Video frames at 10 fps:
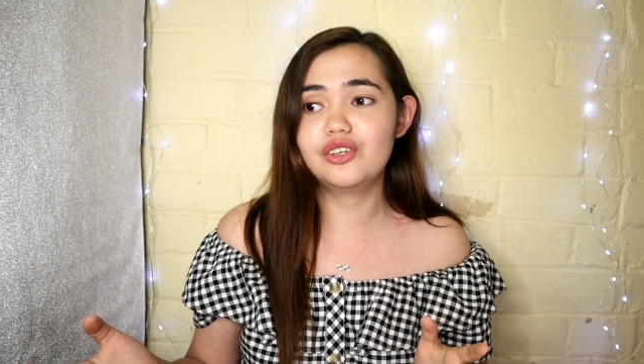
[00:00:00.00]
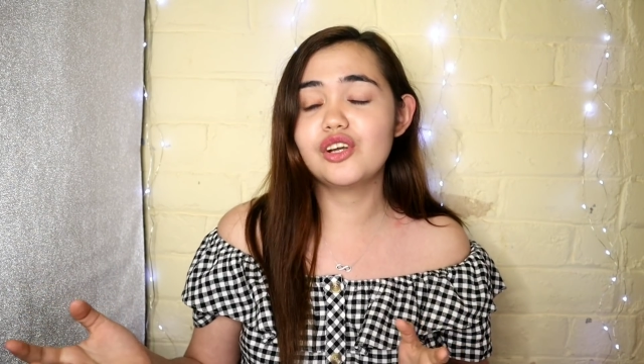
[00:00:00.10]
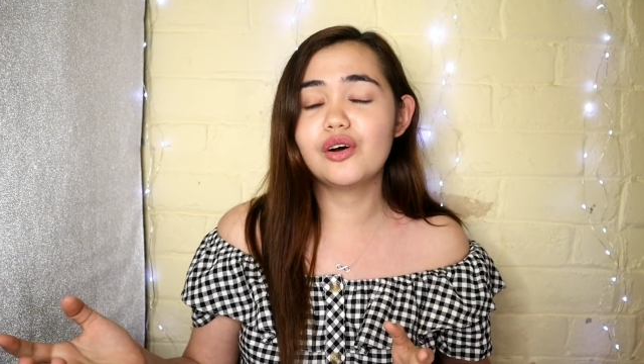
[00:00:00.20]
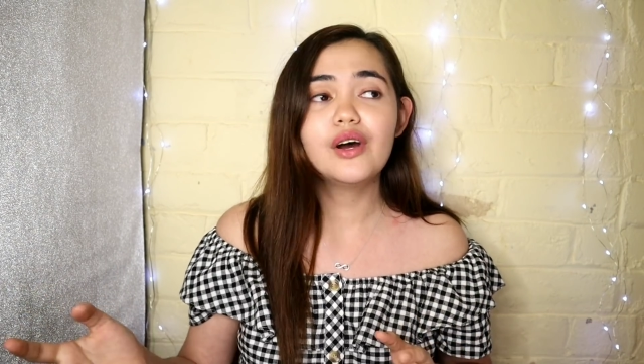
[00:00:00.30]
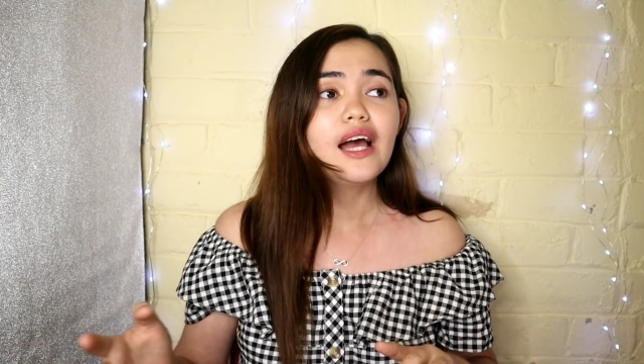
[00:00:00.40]
You
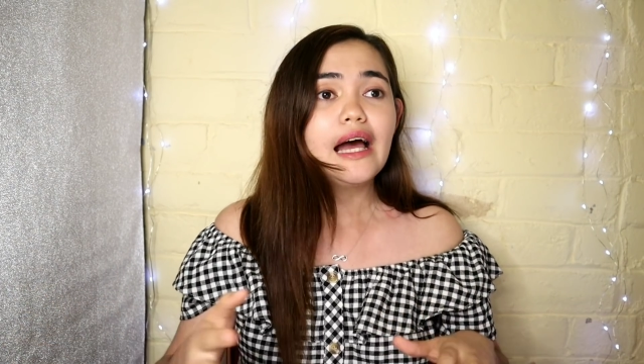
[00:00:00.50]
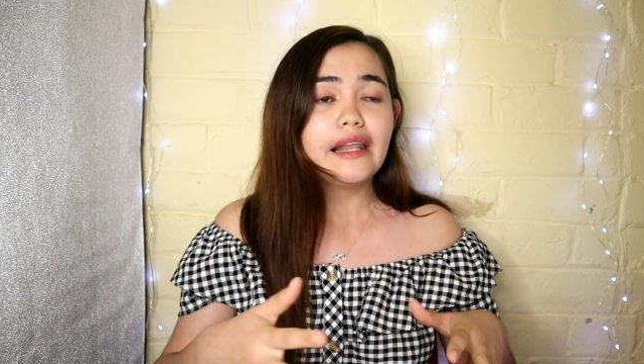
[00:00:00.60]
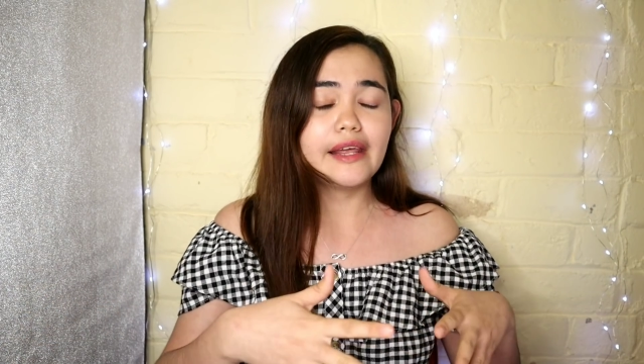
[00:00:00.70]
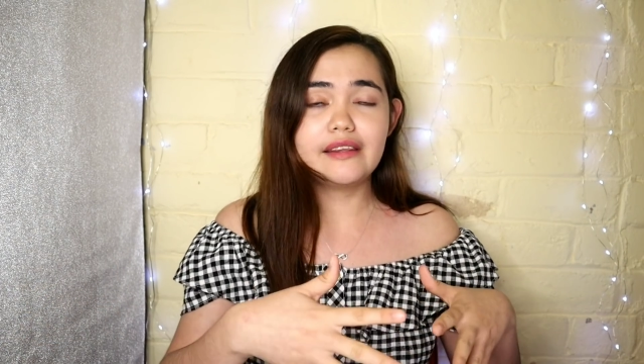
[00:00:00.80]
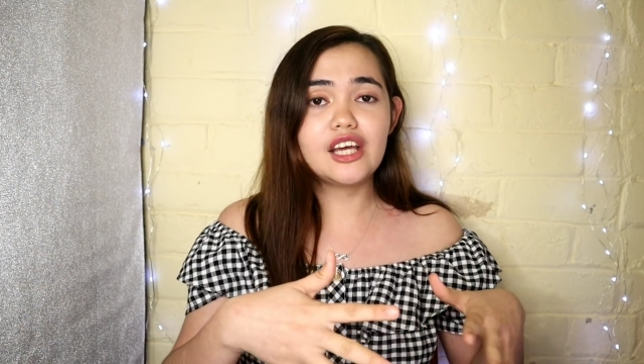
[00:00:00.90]
know,
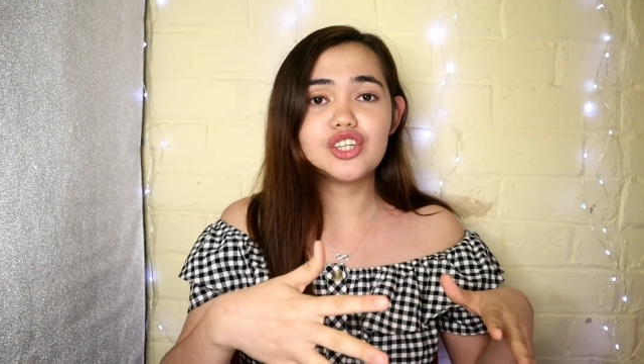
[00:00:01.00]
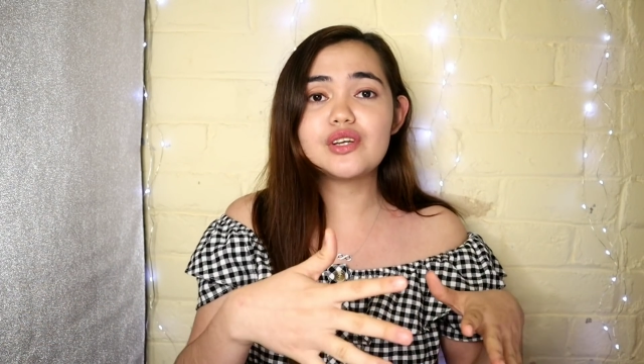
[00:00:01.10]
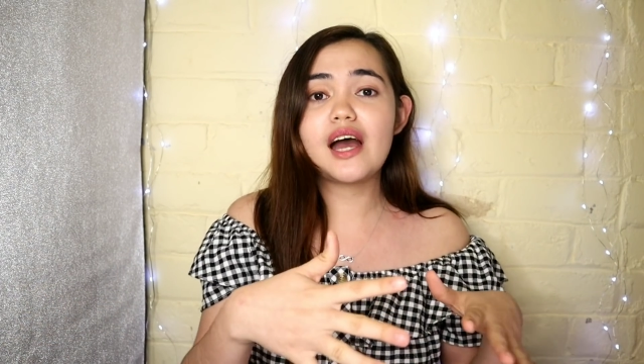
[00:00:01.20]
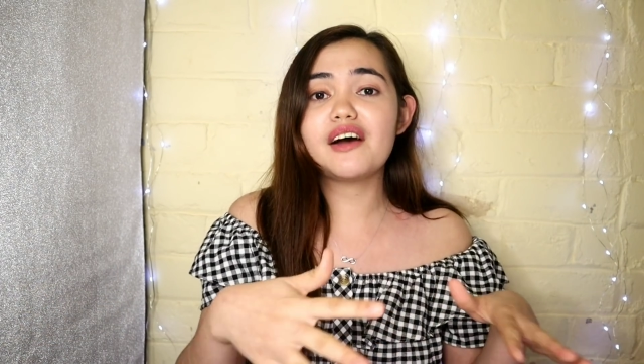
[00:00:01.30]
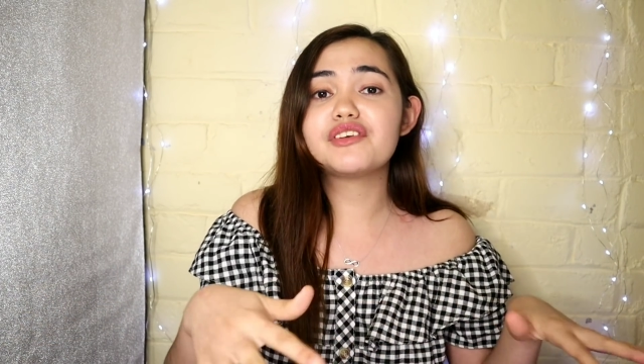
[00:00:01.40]
they
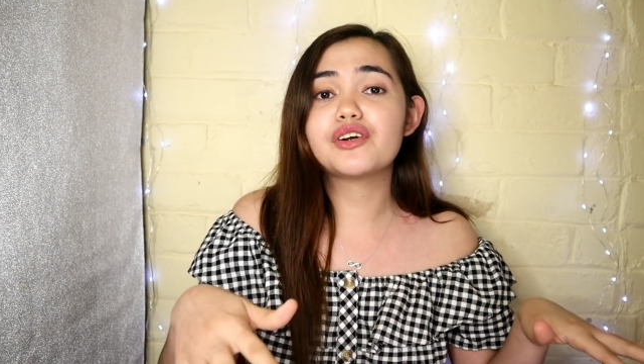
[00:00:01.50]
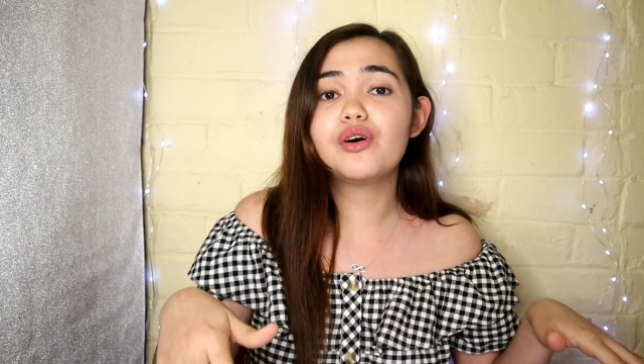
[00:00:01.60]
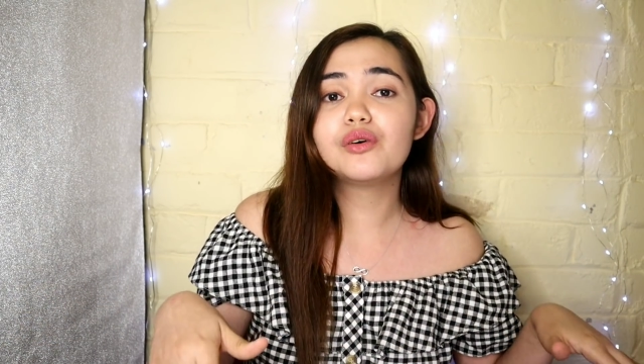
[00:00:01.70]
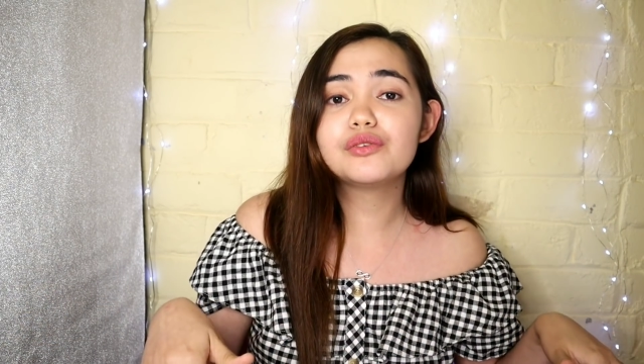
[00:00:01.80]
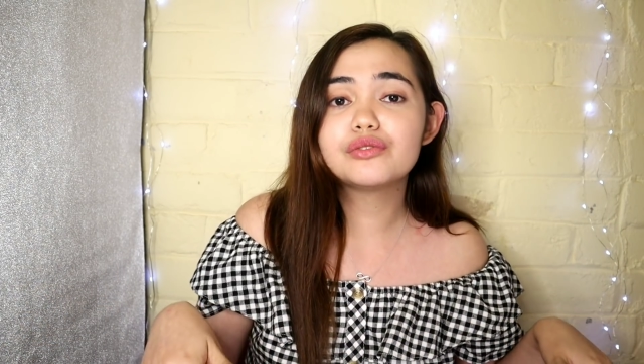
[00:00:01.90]
should have their
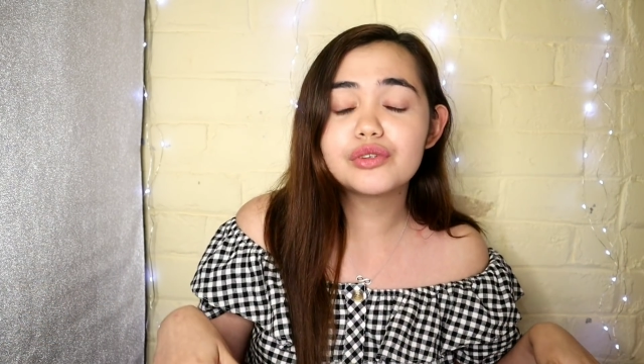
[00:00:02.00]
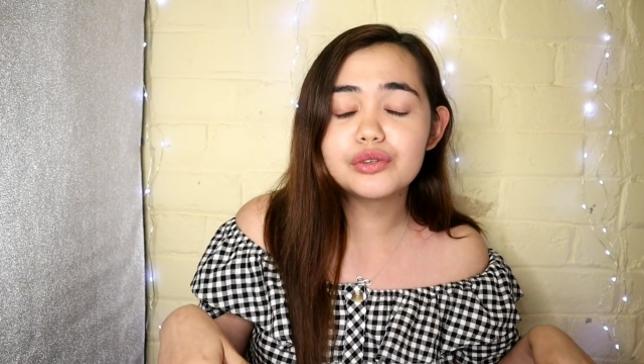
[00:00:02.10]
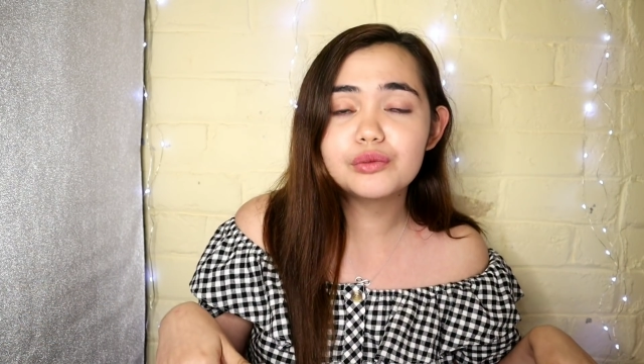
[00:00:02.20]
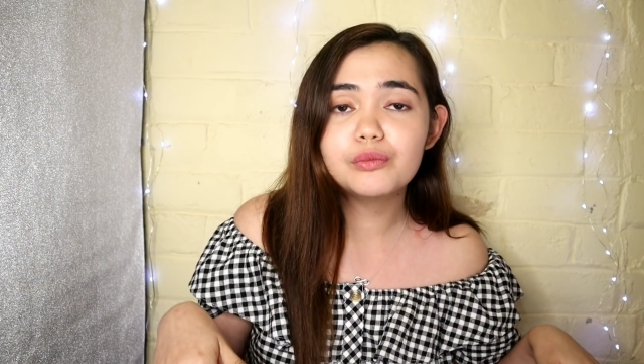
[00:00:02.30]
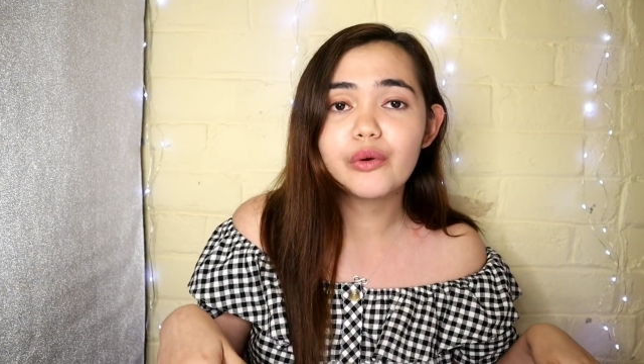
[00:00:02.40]
own
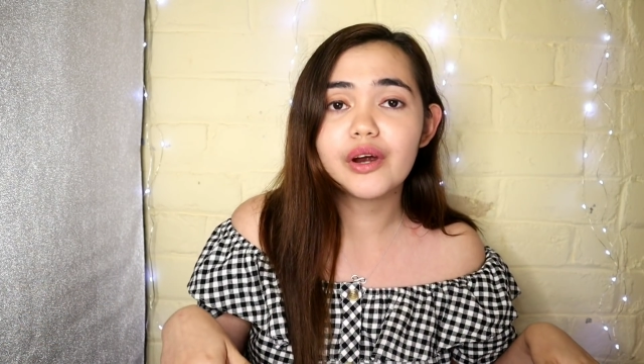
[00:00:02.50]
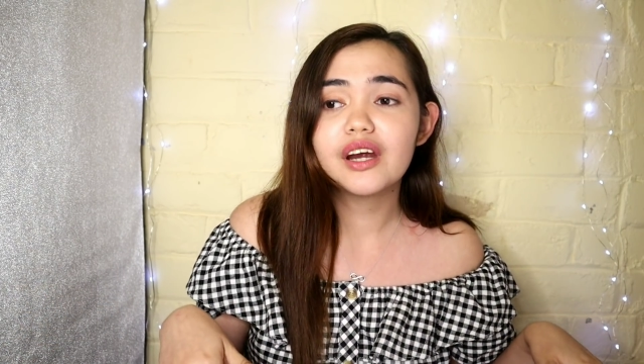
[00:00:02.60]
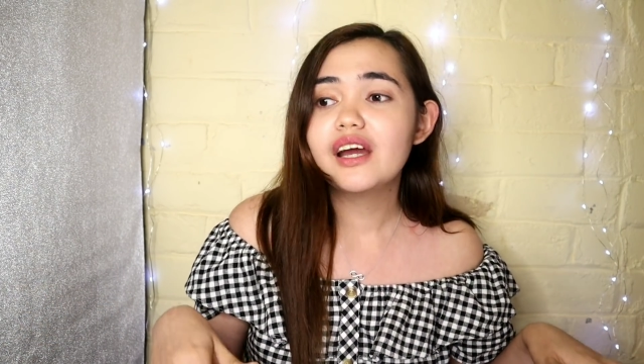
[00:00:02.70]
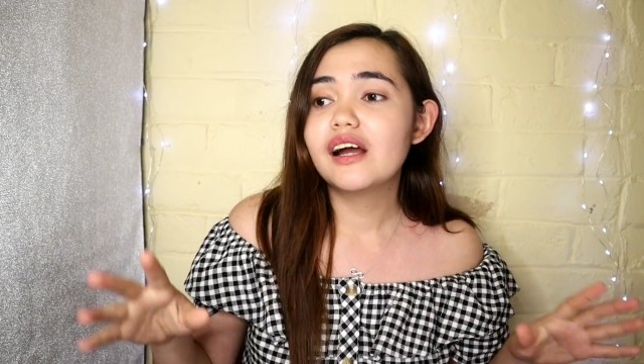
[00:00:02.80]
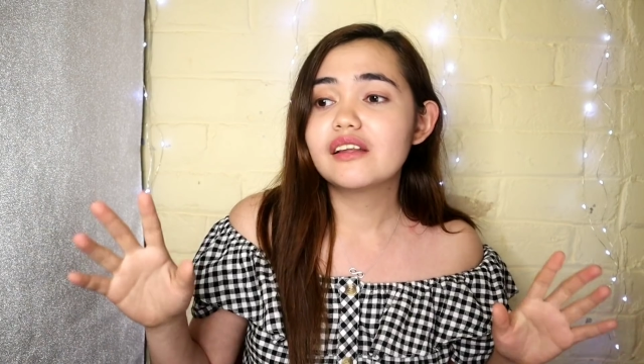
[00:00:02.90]
room where